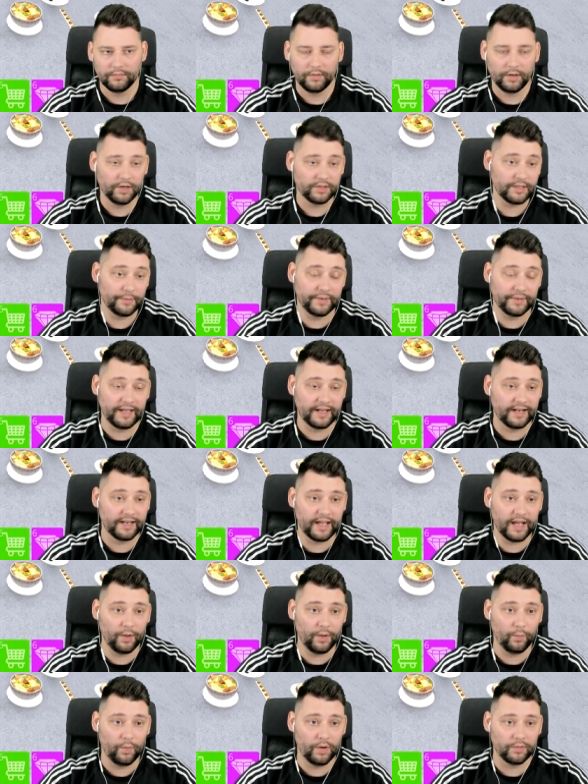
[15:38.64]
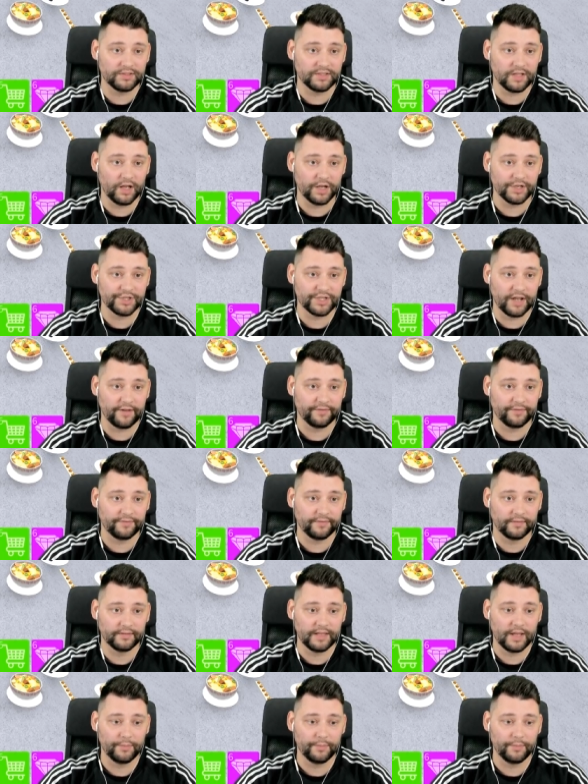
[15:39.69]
Right, looks like we're going to get a World Star Chef.